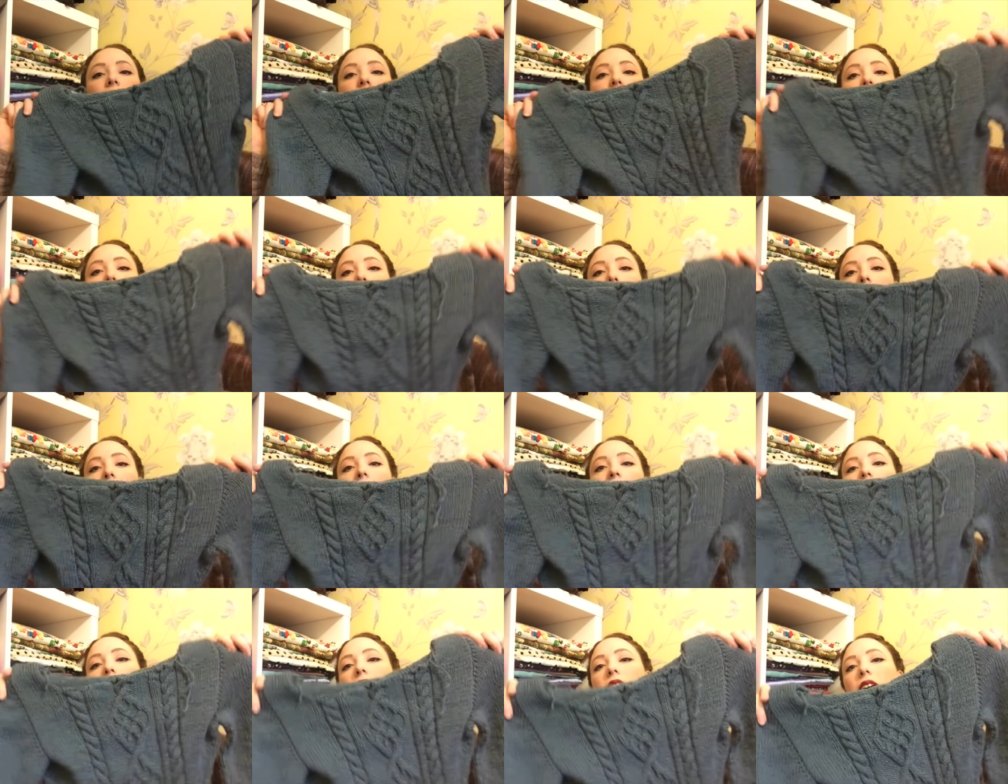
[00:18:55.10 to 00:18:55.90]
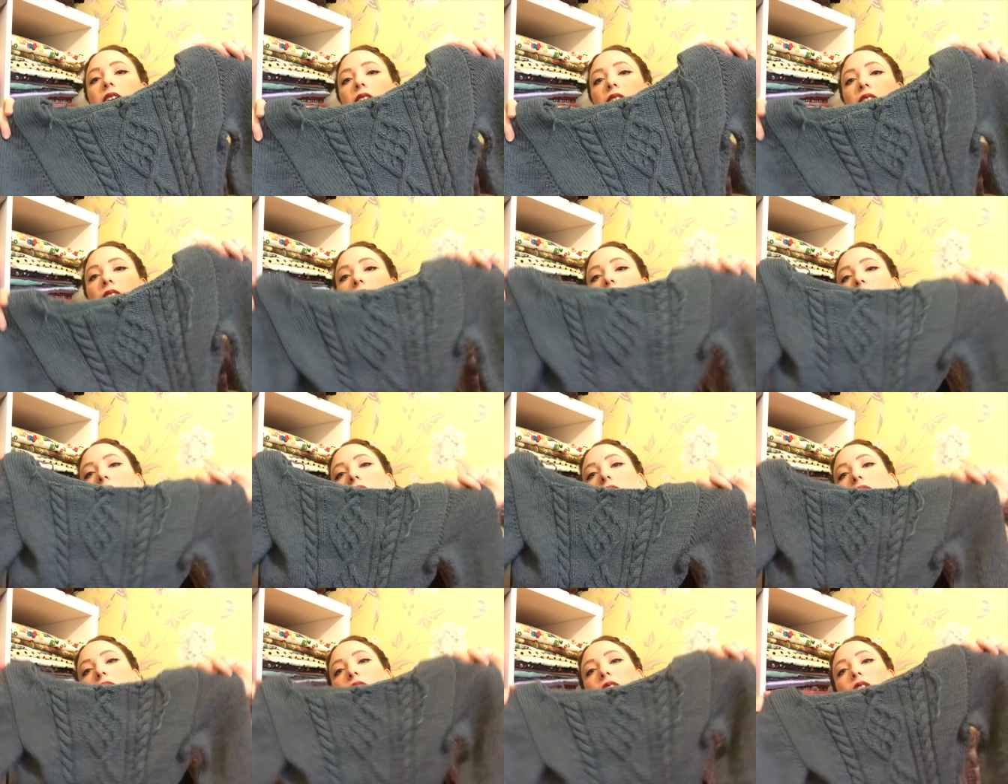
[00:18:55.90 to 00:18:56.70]
is amazing.
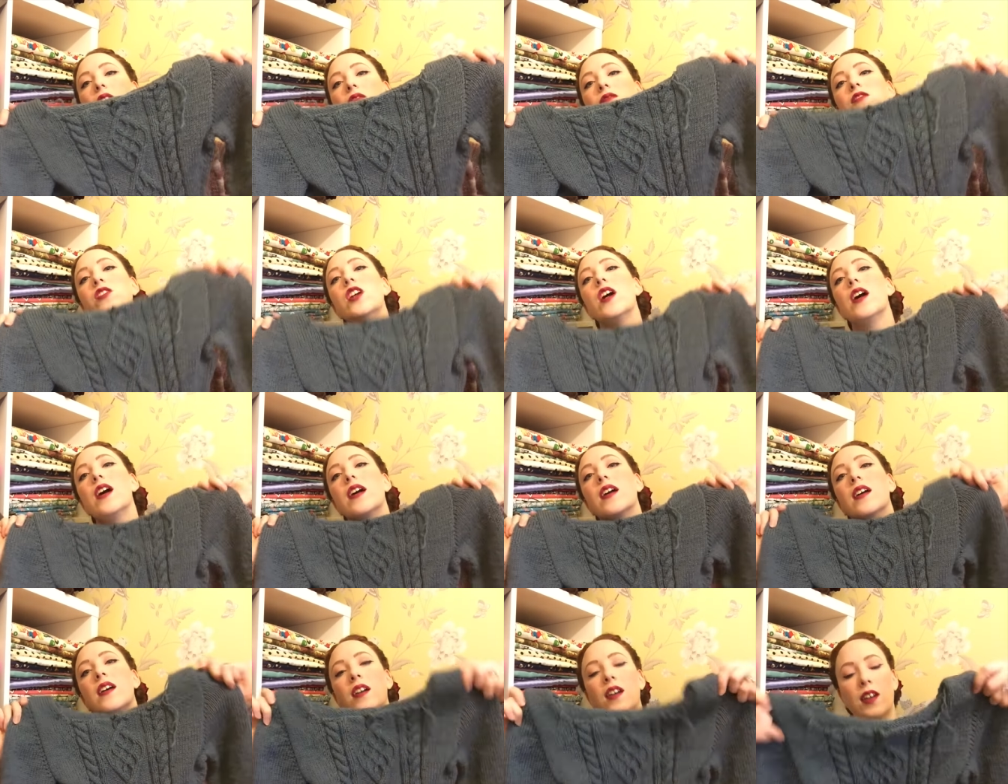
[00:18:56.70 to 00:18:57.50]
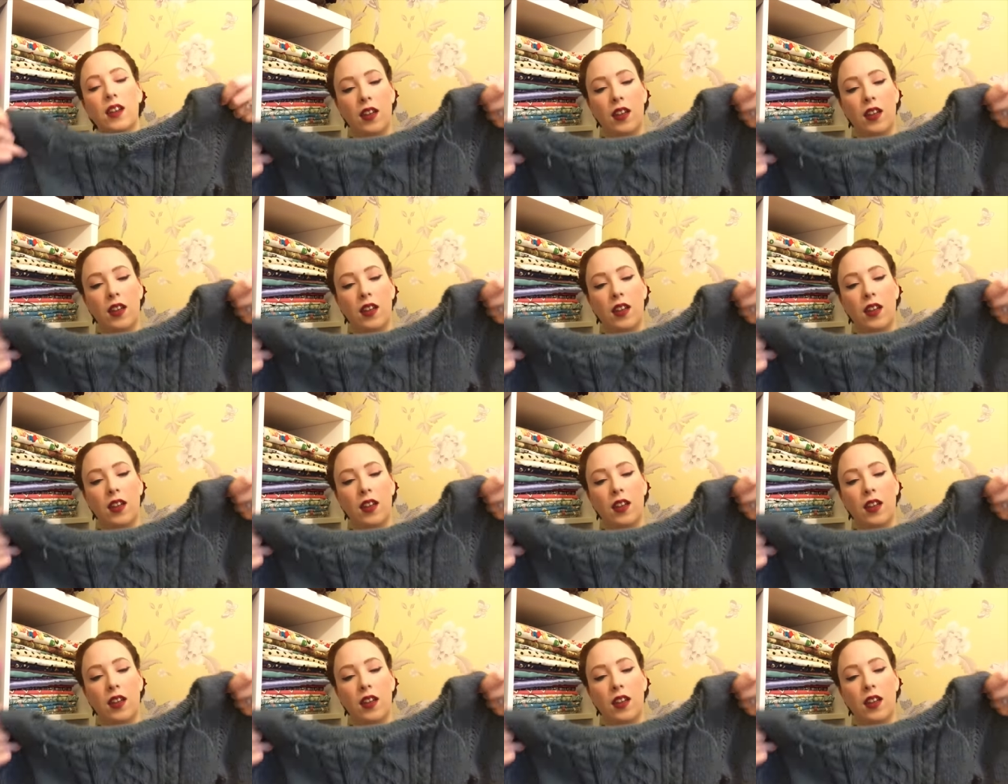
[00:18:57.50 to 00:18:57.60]
I love Chuck.